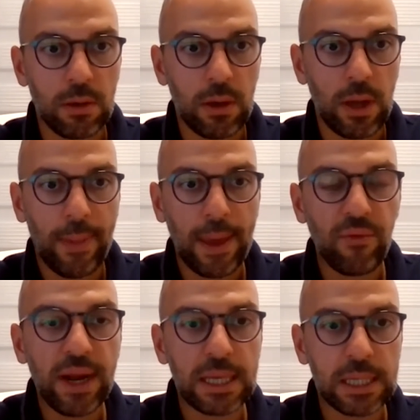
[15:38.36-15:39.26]
And they
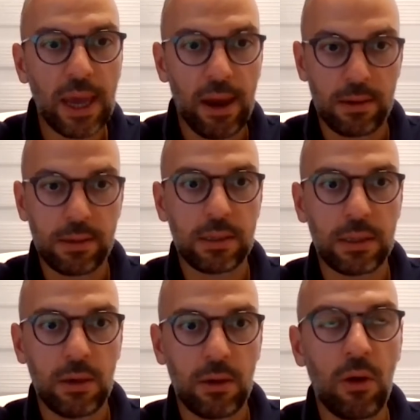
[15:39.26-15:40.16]
really scared
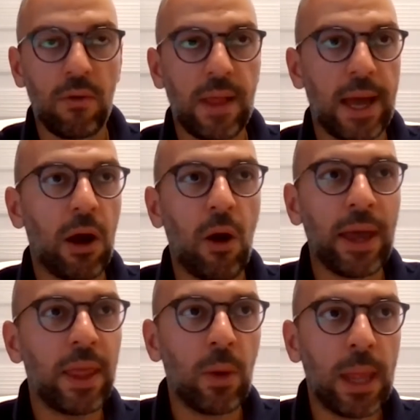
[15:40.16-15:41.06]
of like, oh,
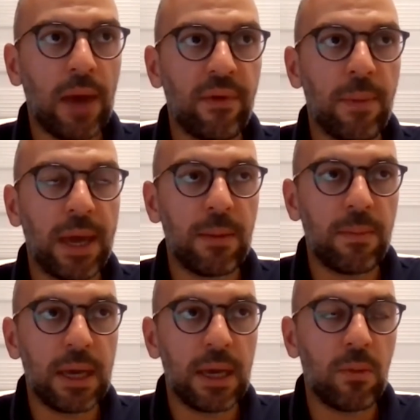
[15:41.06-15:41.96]
I don't want to have a
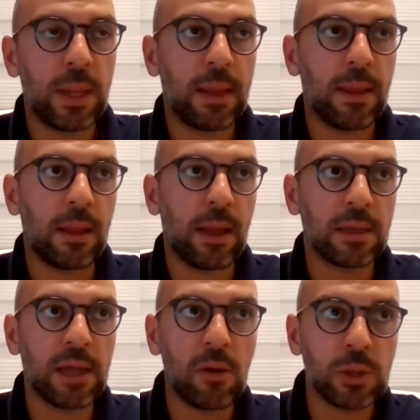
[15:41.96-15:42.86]
baby with a
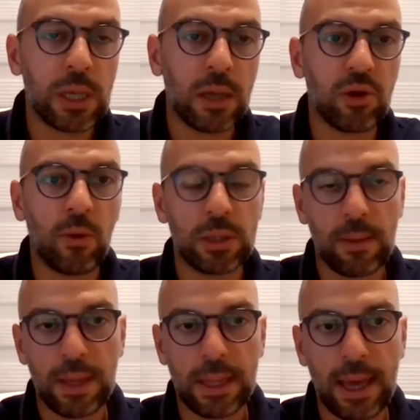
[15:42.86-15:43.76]
like Down syndrome or
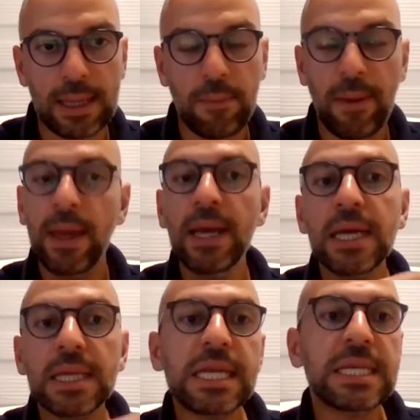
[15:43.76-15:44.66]
something like that. But
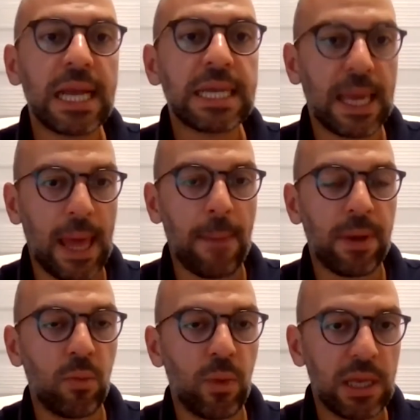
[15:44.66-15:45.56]
these things can
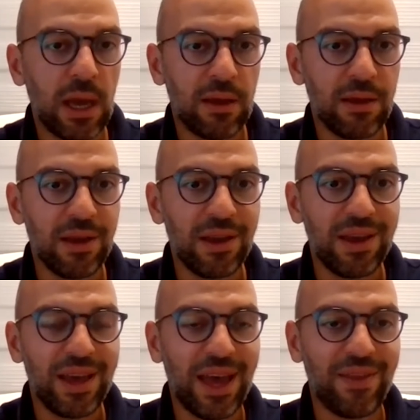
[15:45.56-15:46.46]
happen with a
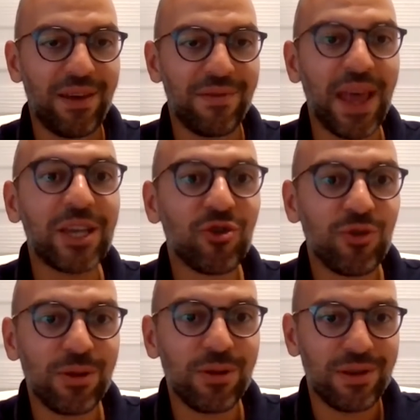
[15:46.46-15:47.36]

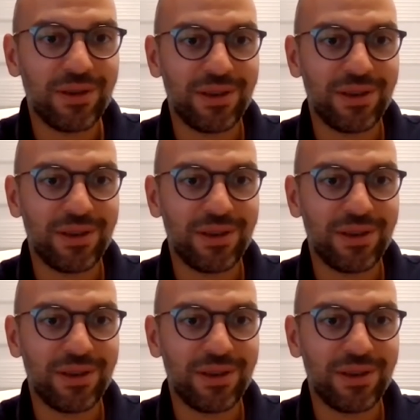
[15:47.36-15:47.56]
natural